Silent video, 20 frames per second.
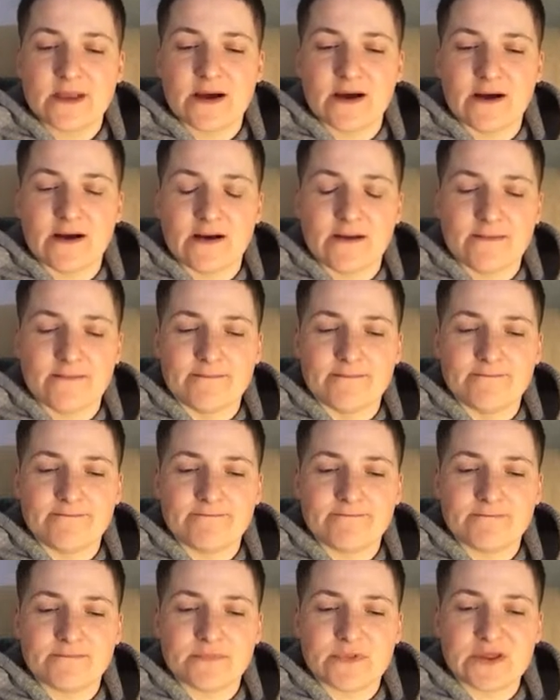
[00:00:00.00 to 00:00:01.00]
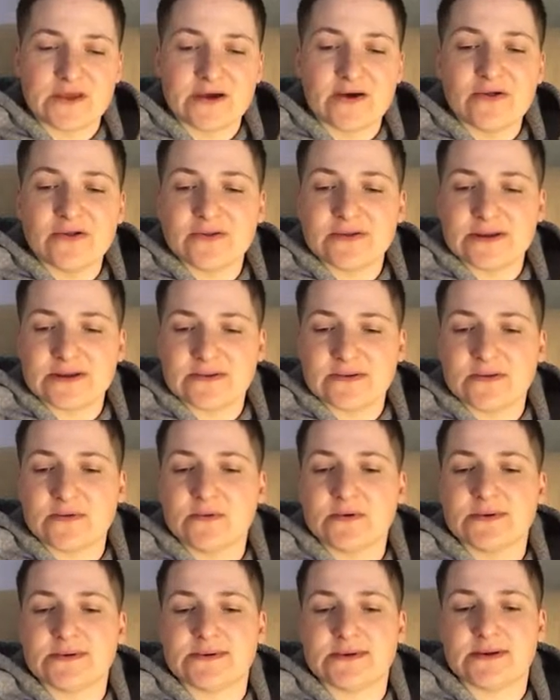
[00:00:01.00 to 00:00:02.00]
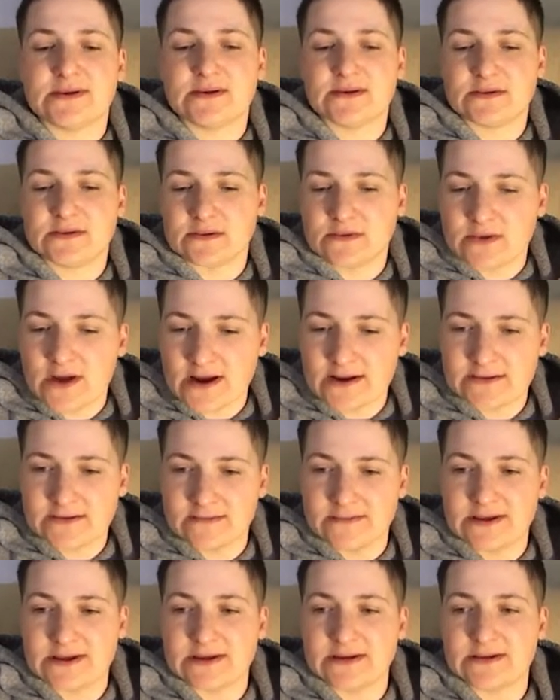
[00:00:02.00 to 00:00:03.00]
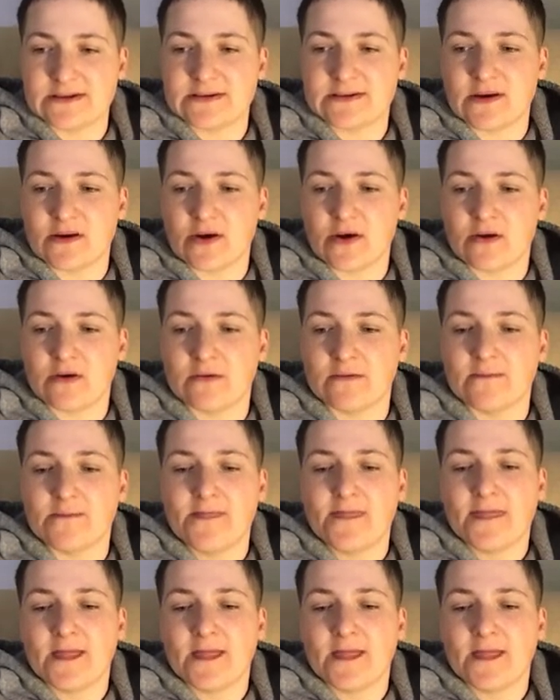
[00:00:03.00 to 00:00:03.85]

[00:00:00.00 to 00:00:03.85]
um, the other thing too is the hysterectomy so